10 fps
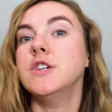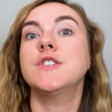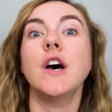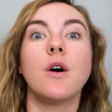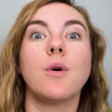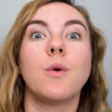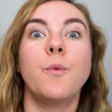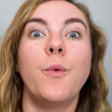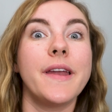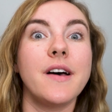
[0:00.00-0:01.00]
So,
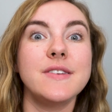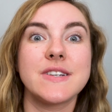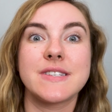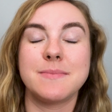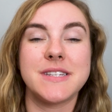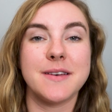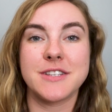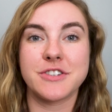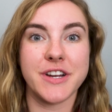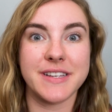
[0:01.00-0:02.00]
what else are some
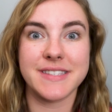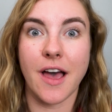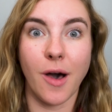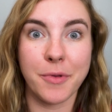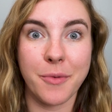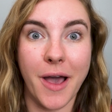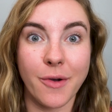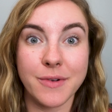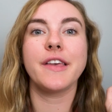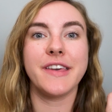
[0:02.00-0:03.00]
tips and tricks to help you
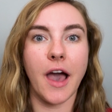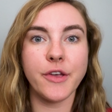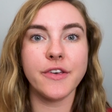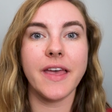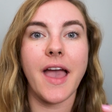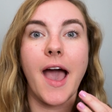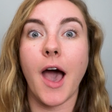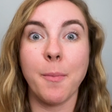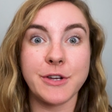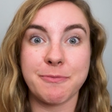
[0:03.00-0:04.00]
out? Calculate
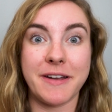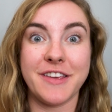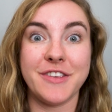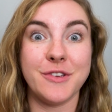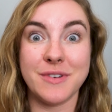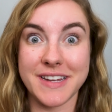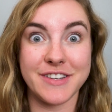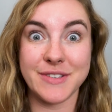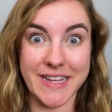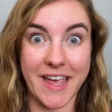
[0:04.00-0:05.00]
how much money you
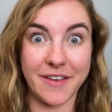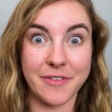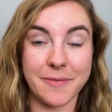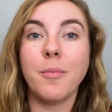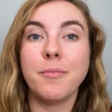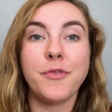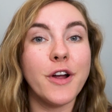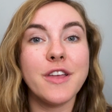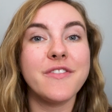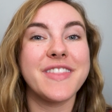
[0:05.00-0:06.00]
need to save.
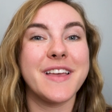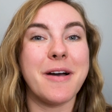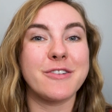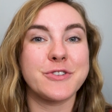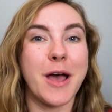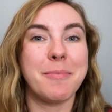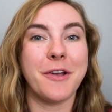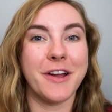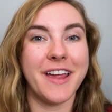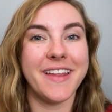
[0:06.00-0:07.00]
Before you even think about
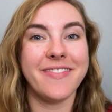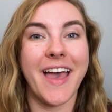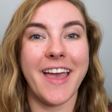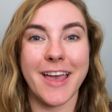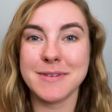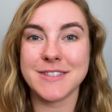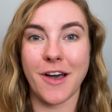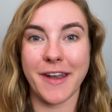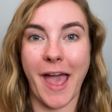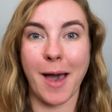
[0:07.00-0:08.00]
shopping or hitting that
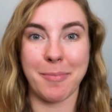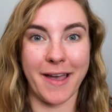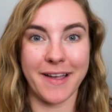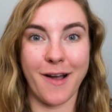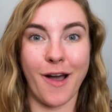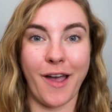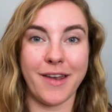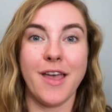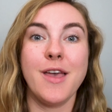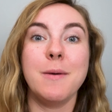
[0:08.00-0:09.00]
Amazon app
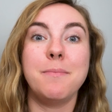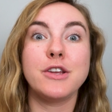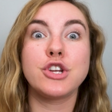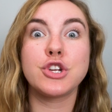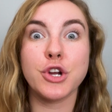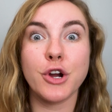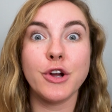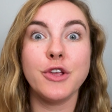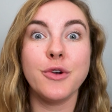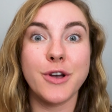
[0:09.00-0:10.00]
icon, be
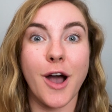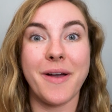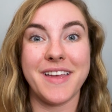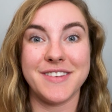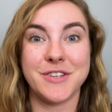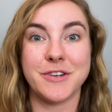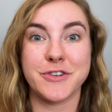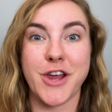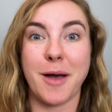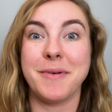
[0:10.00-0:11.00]
sure you go into your
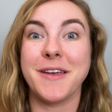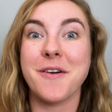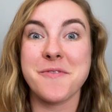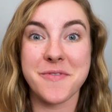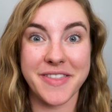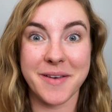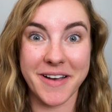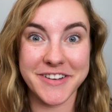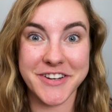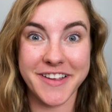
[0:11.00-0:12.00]
shopping with a
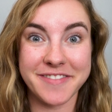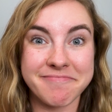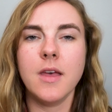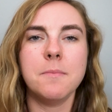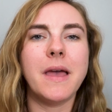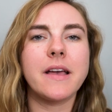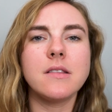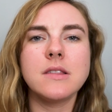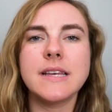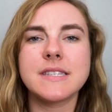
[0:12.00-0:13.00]
budget. Make a
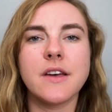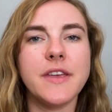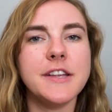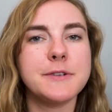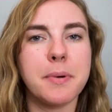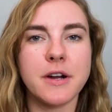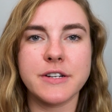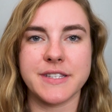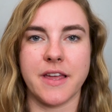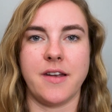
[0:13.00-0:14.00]
list of each
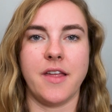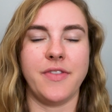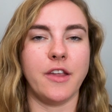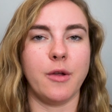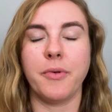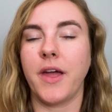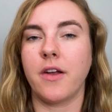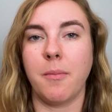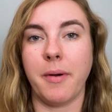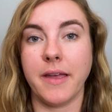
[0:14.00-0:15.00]
person that you plan
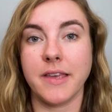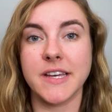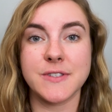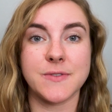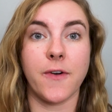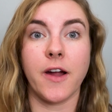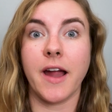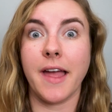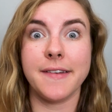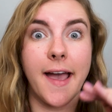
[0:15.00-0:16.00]
on buying gifts
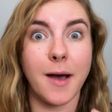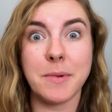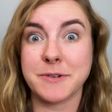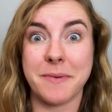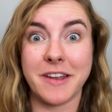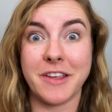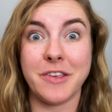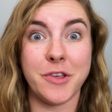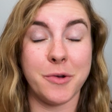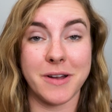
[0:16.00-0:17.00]
for and how much money
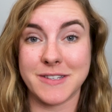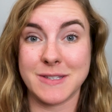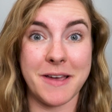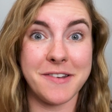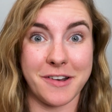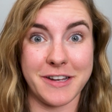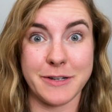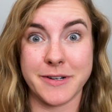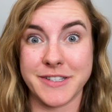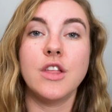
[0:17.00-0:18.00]
you want to spend on
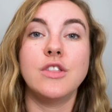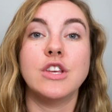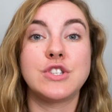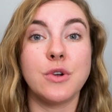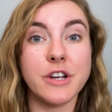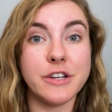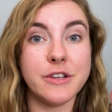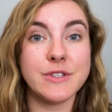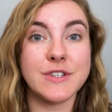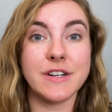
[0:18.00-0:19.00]
each person. The sooner
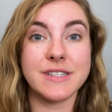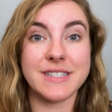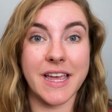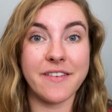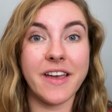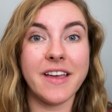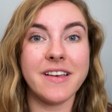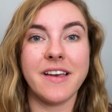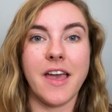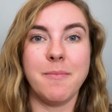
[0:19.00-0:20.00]
you start
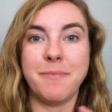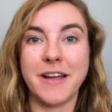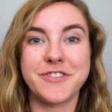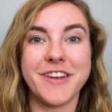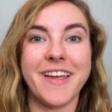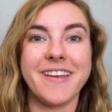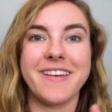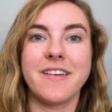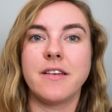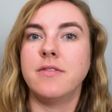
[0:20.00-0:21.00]
saving and
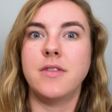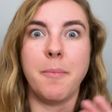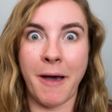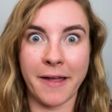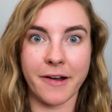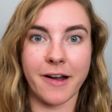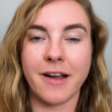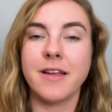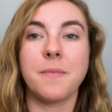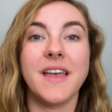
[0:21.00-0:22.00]
budgeting, the
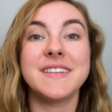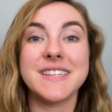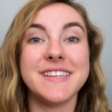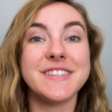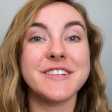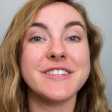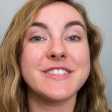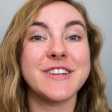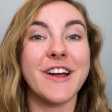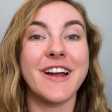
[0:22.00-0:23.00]
better. It's easier to
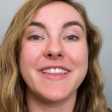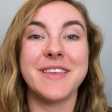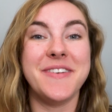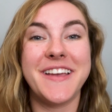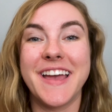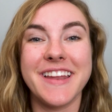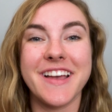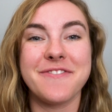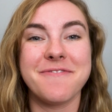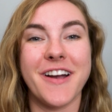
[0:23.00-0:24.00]
start at the
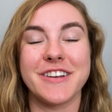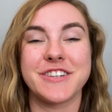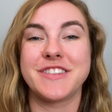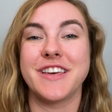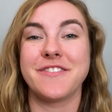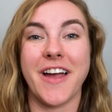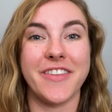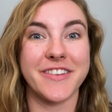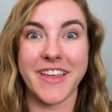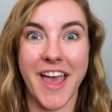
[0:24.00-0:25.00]
beginning of March than
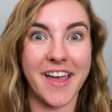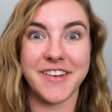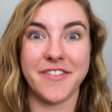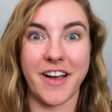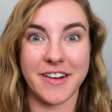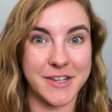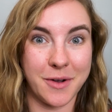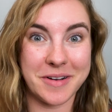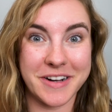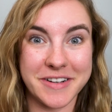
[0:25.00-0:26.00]
rather the end of
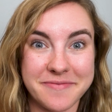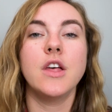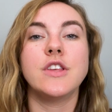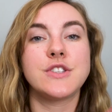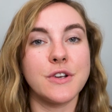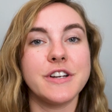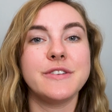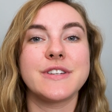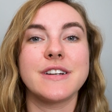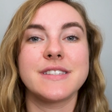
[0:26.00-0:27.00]
October. The sooner
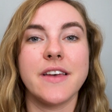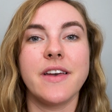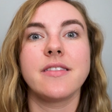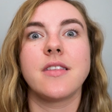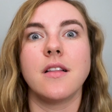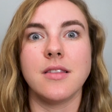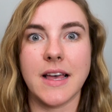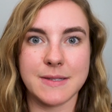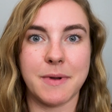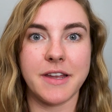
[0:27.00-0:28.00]
you start saving, the
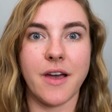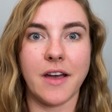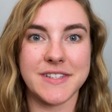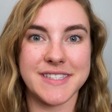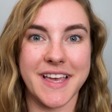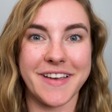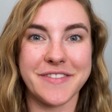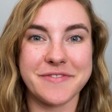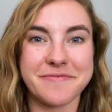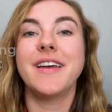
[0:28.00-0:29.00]
less money you have to
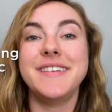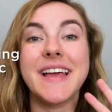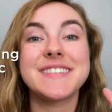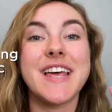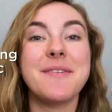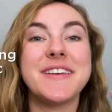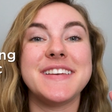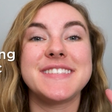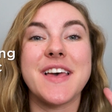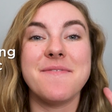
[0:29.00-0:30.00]
save. Next step
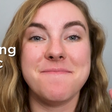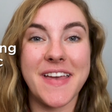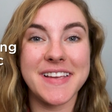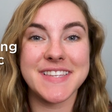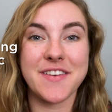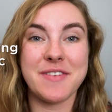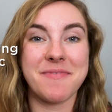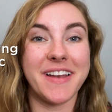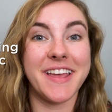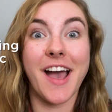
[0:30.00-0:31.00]
is make saving
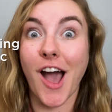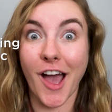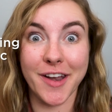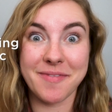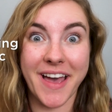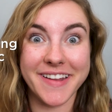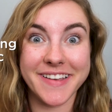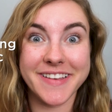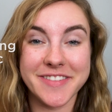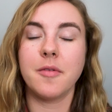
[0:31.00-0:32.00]
money
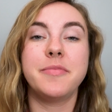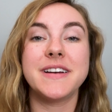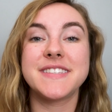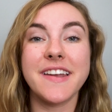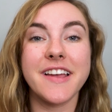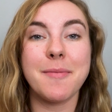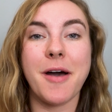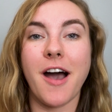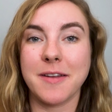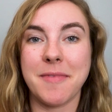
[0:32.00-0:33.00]
automatic. By setting up
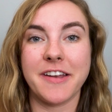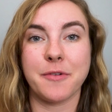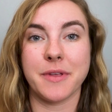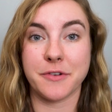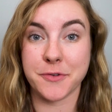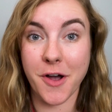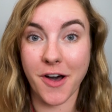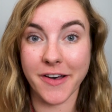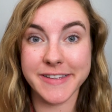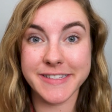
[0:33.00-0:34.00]
automatic
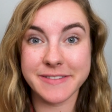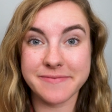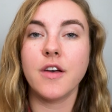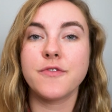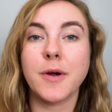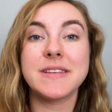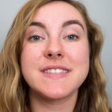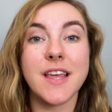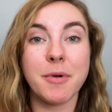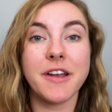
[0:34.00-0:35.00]
withdrawals from a
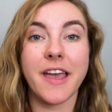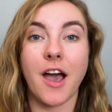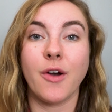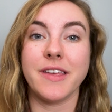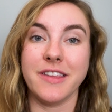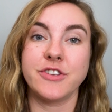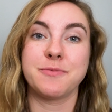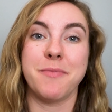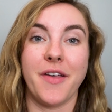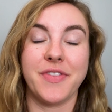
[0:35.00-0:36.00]
separate account
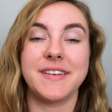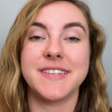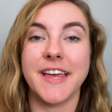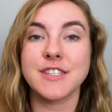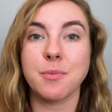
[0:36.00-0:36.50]
each month, it takes